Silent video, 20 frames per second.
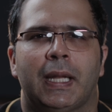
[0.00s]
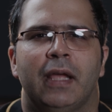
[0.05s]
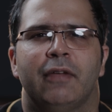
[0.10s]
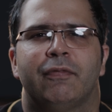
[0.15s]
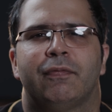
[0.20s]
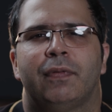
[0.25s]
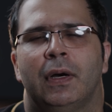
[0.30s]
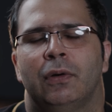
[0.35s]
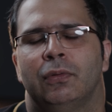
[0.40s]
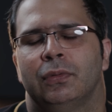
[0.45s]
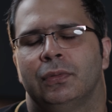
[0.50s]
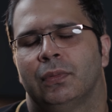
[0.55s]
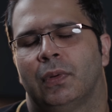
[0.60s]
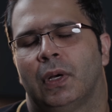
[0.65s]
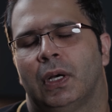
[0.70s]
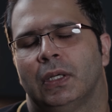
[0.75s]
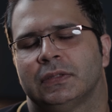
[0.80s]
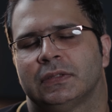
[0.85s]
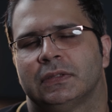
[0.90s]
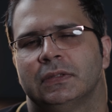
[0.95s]
I found
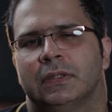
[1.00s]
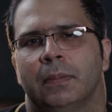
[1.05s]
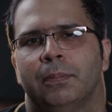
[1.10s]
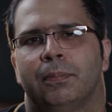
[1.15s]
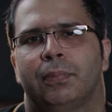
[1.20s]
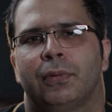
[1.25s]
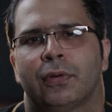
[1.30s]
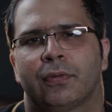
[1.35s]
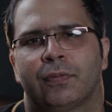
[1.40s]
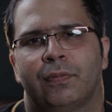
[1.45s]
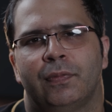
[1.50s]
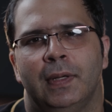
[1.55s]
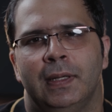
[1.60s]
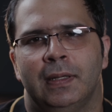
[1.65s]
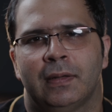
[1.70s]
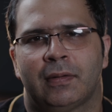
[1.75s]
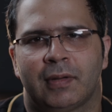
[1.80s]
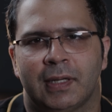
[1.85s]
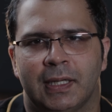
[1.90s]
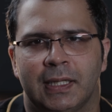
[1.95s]
was the
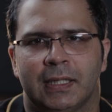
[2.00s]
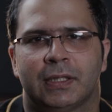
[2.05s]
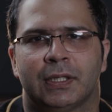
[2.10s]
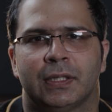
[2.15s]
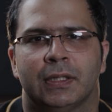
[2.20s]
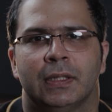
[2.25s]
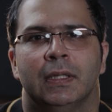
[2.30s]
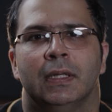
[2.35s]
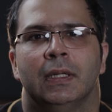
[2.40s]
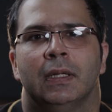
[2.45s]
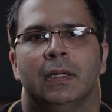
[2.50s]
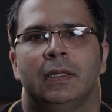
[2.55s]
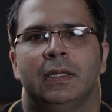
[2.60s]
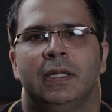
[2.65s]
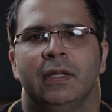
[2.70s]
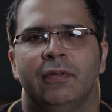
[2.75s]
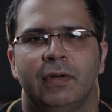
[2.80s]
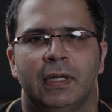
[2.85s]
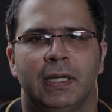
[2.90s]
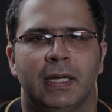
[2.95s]
Brookfield REIT
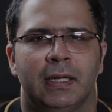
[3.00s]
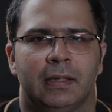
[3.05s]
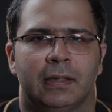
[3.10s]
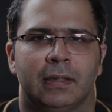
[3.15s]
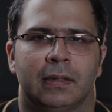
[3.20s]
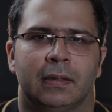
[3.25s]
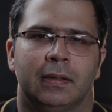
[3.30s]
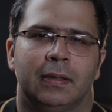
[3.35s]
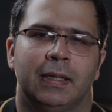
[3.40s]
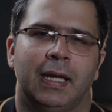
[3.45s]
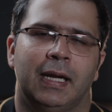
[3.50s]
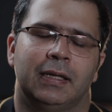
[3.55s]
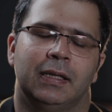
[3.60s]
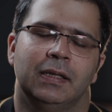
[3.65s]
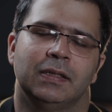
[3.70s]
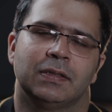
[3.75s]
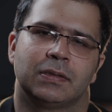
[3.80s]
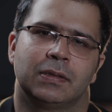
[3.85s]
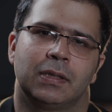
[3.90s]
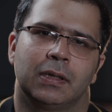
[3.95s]
dividend, that
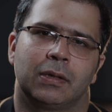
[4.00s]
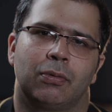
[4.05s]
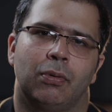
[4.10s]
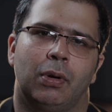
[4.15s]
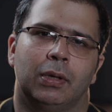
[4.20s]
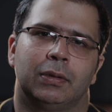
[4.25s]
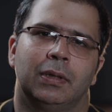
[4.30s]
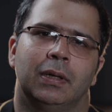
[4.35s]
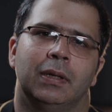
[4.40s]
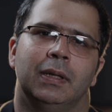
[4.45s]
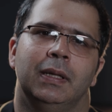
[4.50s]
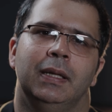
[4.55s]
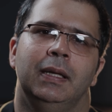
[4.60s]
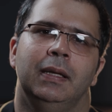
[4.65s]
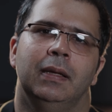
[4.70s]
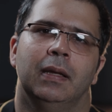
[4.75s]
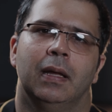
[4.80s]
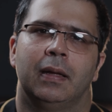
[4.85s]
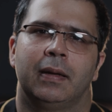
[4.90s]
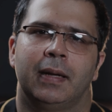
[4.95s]
is the
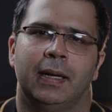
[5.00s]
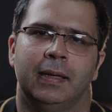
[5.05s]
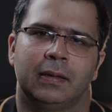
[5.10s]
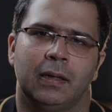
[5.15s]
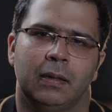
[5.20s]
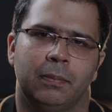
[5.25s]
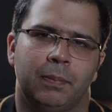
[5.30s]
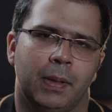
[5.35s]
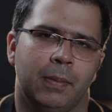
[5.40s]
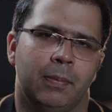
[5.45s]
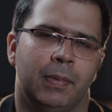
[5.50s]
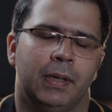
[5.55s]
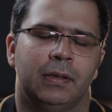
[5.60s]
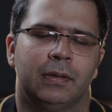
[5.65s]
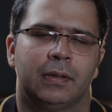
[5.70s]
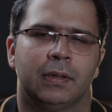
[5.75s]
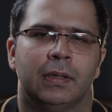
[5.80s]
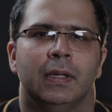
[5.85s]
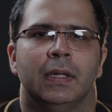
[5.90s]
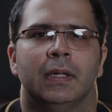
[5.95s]
quarterly rental
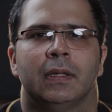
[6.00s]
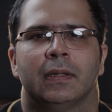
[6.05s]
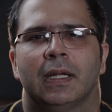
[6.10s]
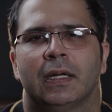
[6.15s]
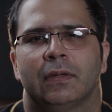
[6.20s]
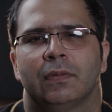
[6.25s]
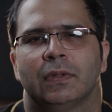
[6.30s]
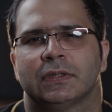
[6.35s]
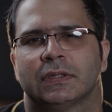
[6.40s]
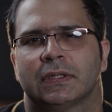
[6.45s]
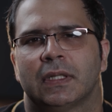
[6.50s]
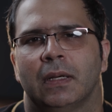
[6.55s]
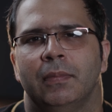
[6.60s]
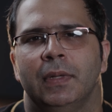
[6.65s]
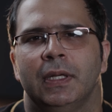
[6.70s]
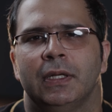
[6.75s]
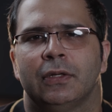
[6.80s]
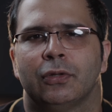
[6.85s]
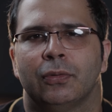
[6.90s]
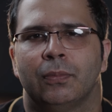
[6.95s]
payment that was
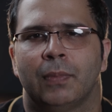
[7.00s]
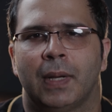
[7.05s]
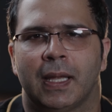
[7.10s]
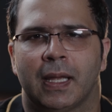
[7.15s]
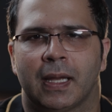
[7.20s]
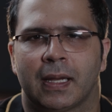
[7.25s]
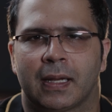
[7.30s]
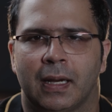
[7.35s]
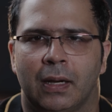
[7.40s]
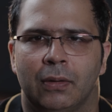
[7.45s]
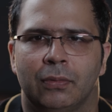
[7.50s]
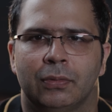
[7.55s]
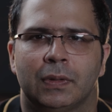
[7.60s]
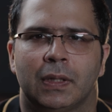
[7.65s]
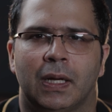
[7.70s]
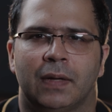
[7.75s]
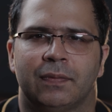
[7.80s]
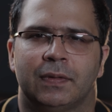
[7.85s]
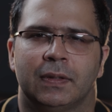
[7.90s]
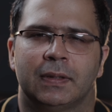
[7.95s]
coming to my
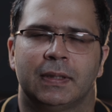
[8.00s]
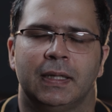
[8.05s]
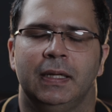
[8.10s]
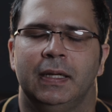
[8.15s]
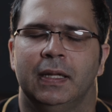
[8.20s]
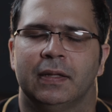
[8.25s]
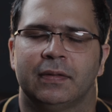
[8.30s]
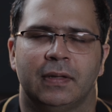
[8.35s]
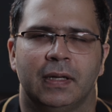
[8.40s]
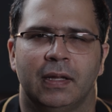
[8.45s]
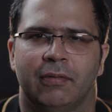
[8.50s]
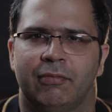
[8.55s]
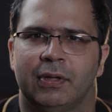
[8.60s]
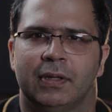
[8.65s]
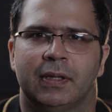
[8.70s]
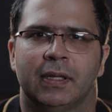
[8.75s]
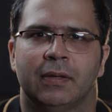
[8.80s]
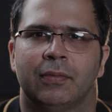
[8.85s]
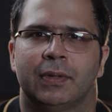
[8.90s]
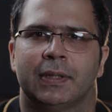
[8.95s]
account after TDS and
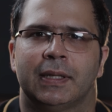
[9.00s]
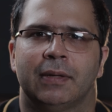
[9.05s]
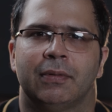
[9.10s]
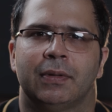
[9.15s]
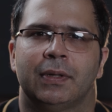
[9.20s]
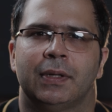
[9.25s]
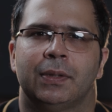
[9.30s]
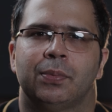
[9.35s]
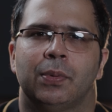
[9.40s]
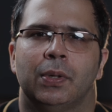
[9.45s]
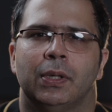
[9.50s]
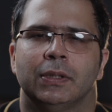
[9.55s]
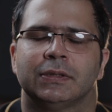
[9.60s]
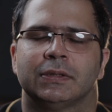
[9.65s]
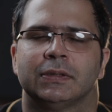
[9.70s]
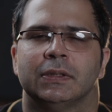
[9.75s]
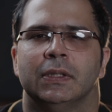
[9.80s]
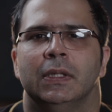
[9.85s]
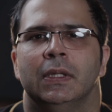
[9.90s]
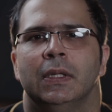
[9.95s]
everything, whatever it was